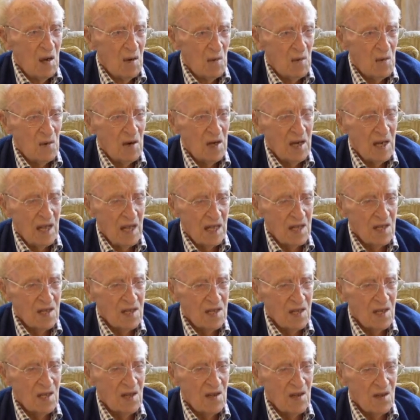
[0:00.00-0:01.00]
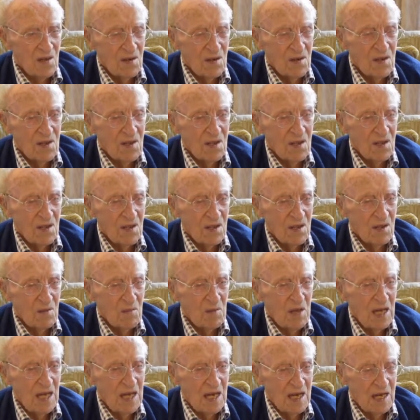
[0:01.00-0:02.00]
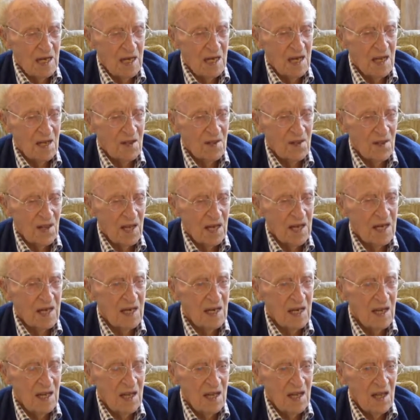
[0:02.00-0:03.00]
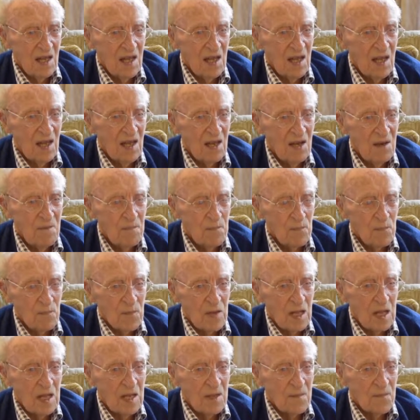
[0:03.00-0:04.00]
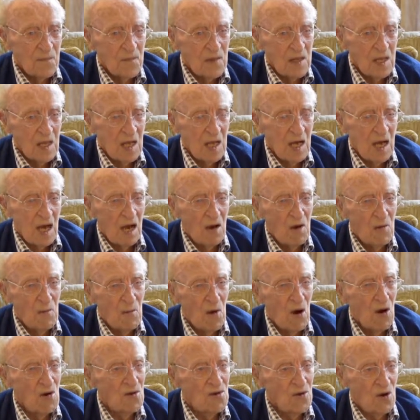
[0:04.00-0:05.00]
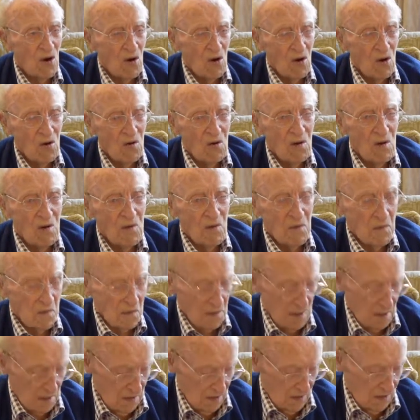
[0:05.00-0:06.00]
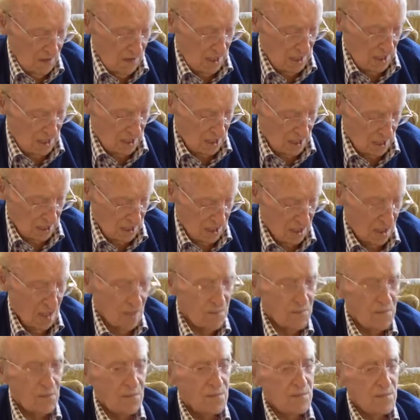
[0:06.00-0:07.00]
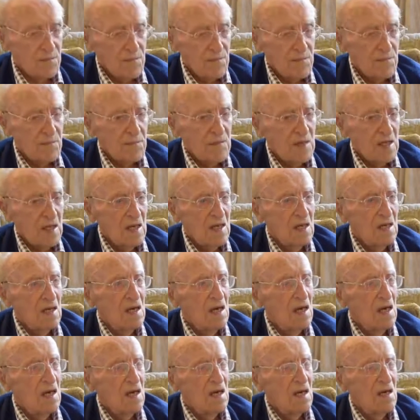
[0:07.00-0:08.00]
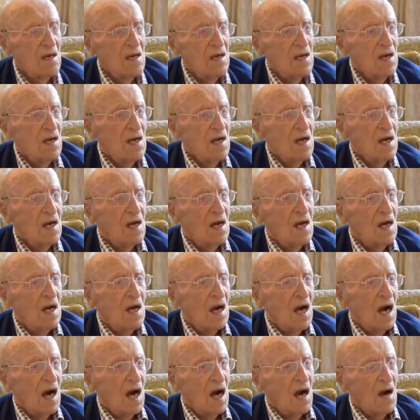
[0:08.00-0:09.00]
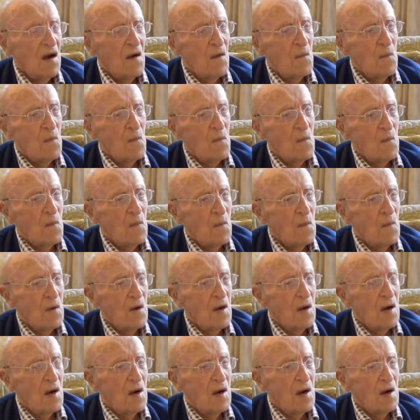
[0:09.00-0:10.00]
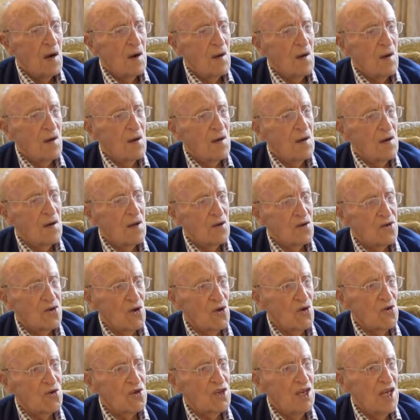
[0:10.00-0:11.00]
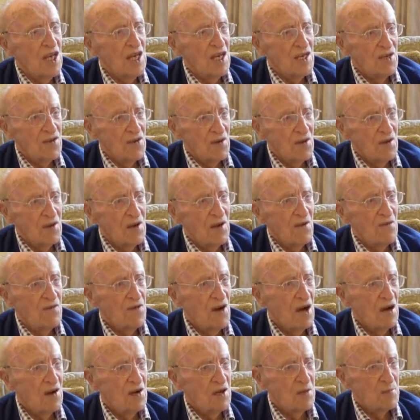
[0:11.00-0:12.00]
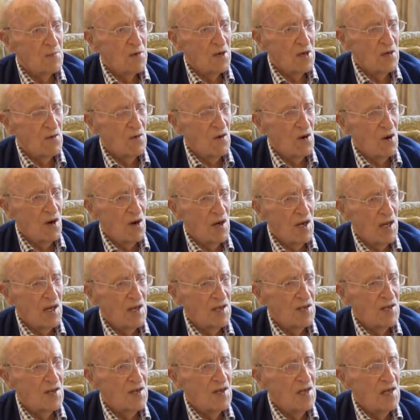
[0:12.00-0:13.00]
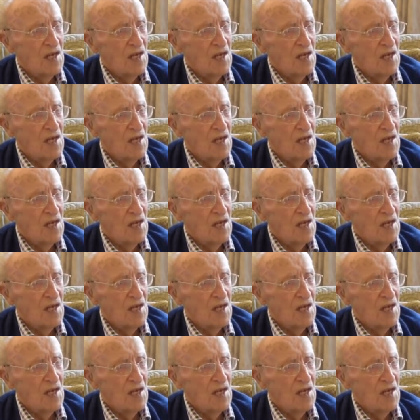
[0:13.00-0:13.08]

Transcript: that's the, the main thing. Um, our motto, uh, this uh, uh um, uh, association, Forest Primor, is